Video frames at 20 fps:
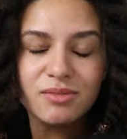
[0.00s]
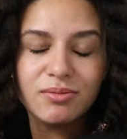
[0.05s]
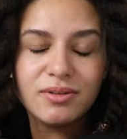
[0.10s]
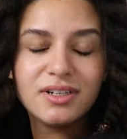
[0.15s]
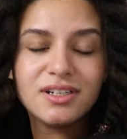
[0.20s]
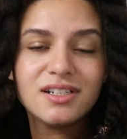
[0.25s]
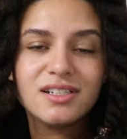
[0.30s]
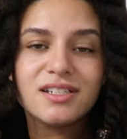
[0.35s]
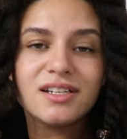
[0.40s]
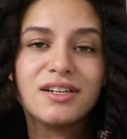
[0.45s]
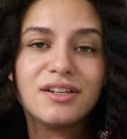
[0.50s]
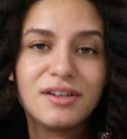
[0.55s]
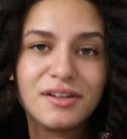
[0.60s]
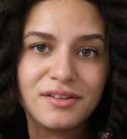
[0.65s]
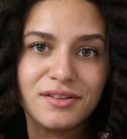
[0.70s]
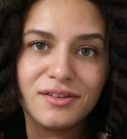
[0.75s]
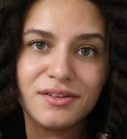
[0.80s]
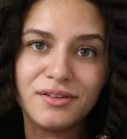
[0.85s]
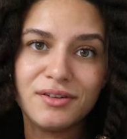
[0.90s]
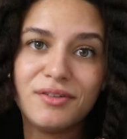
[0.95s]
but it is
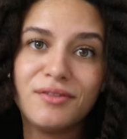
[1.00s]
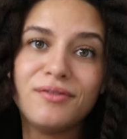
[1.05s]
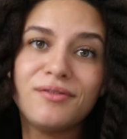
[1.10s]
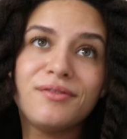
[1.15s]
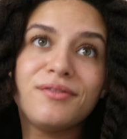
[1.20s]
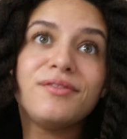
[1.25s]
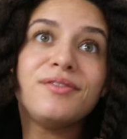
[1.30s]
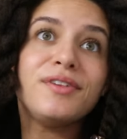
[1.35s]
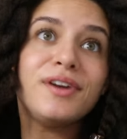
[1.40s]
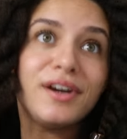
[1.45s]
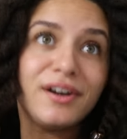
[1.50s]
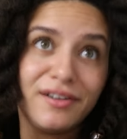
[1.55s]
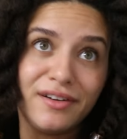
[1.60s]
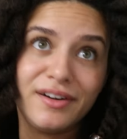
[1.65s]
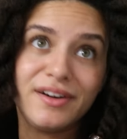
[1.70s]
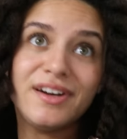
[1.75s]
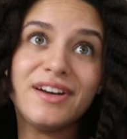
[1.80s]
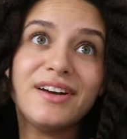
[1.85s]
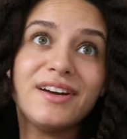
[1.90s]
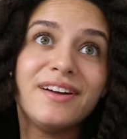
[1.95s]
another
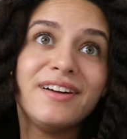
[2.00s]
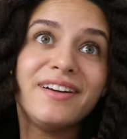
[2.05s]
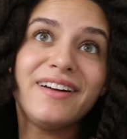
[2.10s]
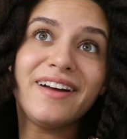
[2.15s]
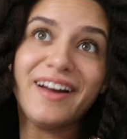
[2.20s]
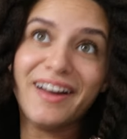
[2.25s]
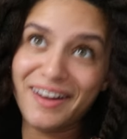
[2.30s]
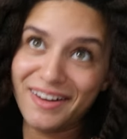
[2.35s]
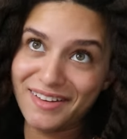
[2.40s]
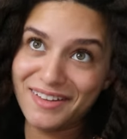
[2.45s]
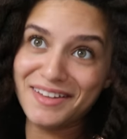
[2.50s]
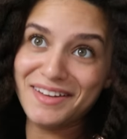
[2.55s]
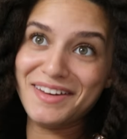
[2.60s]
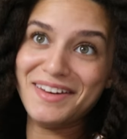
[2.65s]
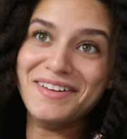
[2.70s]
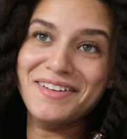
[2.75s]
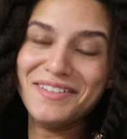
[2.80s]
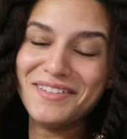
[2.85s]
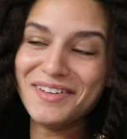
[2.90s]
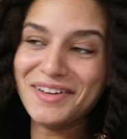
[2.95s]
very
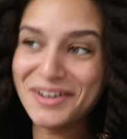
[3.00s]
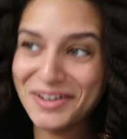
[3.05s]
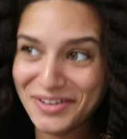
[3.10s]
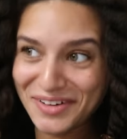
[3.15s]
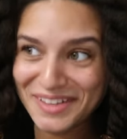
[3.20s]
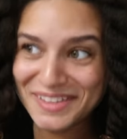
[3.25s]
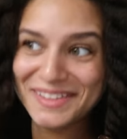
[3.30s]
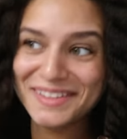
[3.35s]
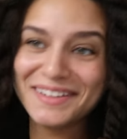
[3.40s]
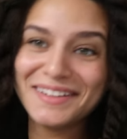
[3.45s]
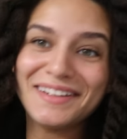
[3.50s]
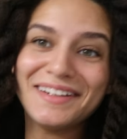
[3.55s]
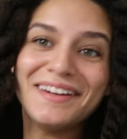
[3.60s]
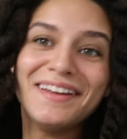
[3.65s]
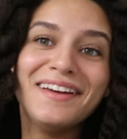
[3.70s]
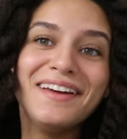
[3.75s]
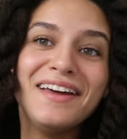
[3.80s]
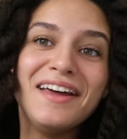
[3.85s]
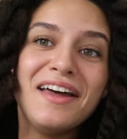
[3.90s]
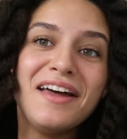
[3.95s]
highly
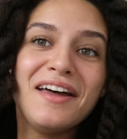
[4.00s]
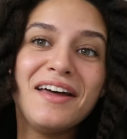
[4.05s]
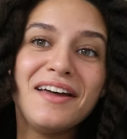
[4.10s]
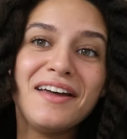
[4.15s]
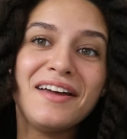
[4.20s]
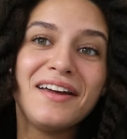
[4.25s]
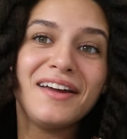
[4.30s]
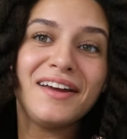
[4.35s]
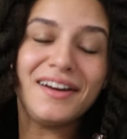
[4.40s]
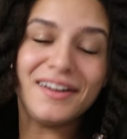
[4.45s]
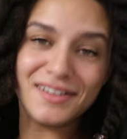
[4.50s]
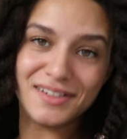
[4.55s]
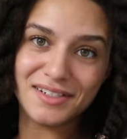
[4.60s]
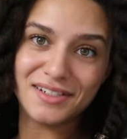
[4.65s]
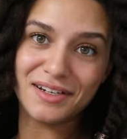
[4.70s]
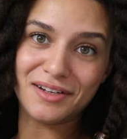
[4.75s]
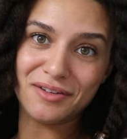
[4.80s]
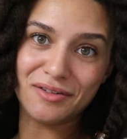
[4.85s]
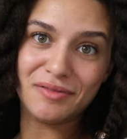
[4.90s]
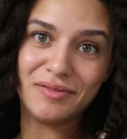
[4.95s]
requested
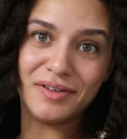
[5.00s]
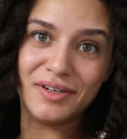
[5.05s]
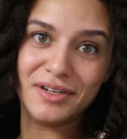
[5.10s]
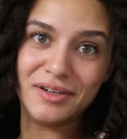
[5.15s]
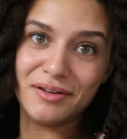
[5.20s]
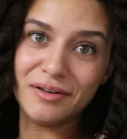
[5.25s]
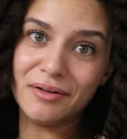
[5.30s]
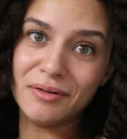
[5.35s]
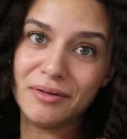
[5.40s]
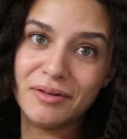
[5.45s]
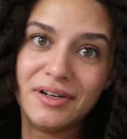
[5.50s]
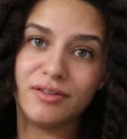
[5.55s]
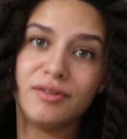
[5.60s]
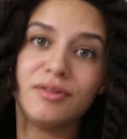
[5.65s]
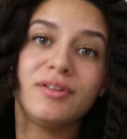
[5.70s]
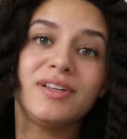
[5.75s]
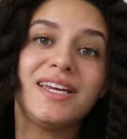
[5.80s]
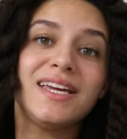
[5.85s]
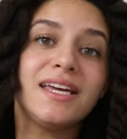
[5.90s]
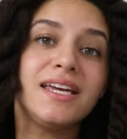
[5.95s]
hairstyle video. The
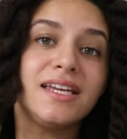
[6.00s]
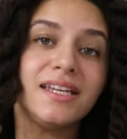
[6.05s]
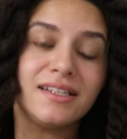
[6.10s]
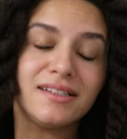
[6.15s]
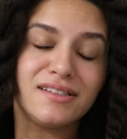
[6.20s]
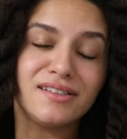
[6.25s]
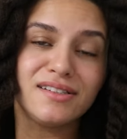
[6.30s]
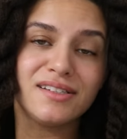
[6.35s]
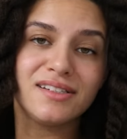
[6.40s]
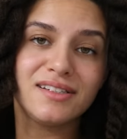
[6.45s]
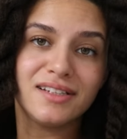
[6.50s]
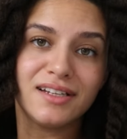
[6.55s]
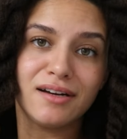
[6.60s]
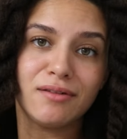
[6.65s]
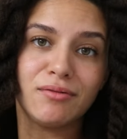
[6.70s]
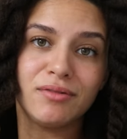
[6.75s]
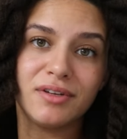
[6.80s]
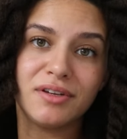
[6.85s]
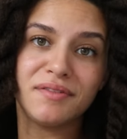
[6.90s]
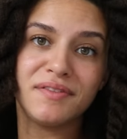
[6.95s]
only hints that
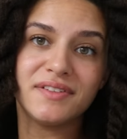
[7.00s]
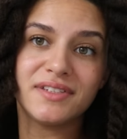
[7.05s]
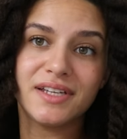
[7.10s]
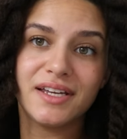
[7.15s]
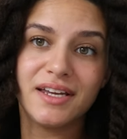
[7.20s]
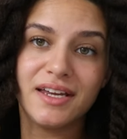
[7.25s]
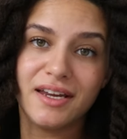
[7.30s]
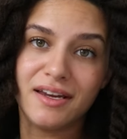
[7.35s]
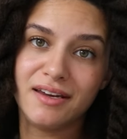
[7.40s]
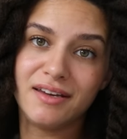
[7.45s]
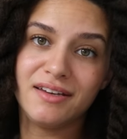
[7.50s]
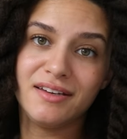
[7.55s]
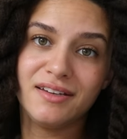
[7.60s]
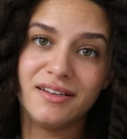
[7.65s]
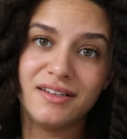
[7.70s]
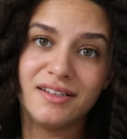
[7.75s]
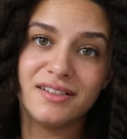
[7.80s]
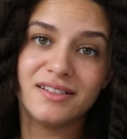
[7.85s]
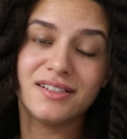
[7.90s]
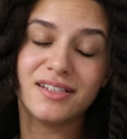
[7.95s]
I will give you is that A,
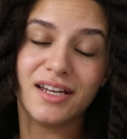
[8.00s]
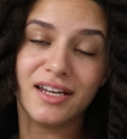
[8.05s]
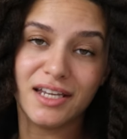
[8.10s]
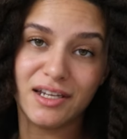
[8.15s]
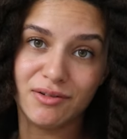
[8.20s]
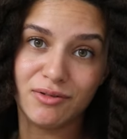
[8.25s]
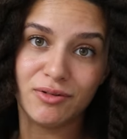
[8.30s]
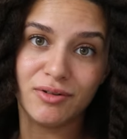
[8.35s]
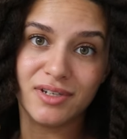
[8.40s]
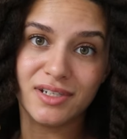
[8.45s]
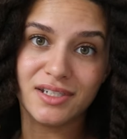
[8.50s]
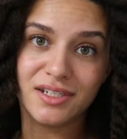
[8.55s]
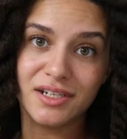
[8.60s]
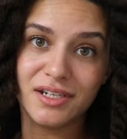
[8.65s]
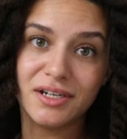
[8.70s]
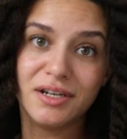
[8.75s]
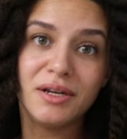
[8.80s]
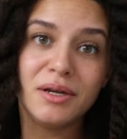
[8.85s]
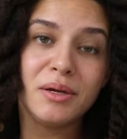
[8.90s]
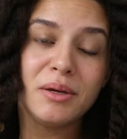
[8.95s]
it's highly
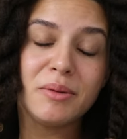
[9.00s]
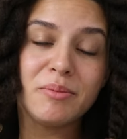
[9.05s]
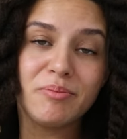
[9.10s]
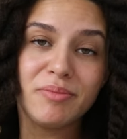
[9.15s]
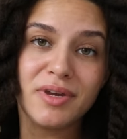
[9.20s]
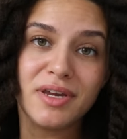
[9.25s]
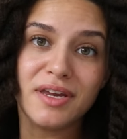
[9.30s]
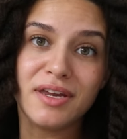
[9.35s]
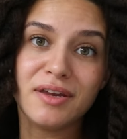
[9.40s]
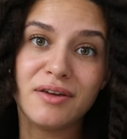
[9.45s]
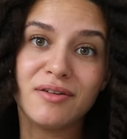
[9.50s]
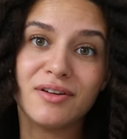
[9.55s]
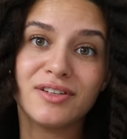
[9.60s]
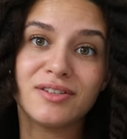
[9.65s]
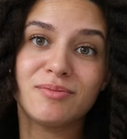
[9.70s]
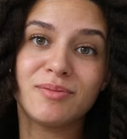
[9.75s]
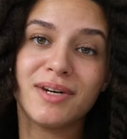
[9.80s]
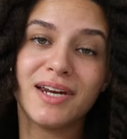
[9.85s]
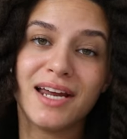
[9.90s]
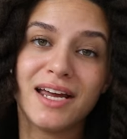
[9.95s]
requested. B, you
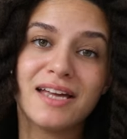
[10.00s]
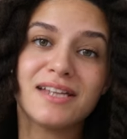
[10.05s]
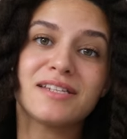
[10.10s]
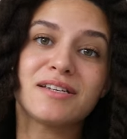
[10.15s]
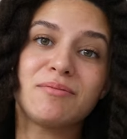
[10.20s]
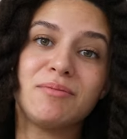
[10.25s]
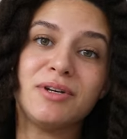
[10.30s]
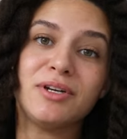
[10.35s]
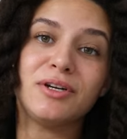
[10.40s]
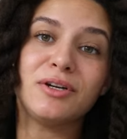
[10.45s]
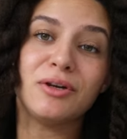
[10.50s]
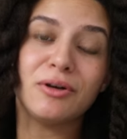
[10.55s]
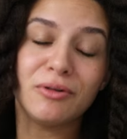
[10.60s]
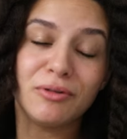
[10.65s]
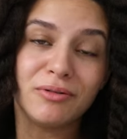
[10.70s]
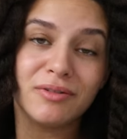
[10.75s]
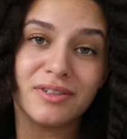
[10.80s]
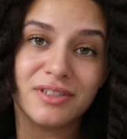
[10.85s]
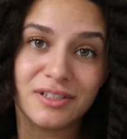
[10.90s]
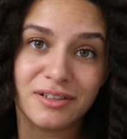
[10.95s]
guys have been asking me to go
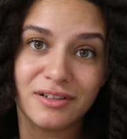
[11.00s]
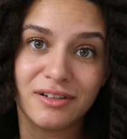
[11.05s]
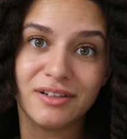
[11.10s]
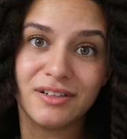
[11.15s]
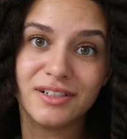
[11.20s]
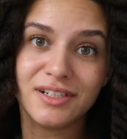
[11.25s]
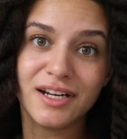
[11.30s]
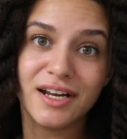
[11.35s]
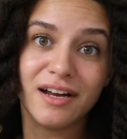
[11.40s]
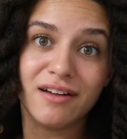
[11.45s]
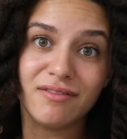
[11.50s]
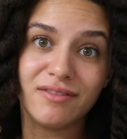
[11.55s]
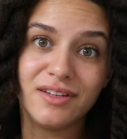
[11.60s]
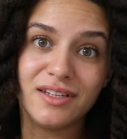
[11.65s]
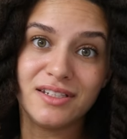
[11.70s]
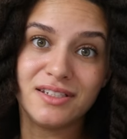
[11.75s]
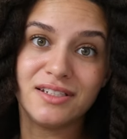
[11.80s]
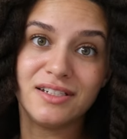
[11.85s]
to a salon to have this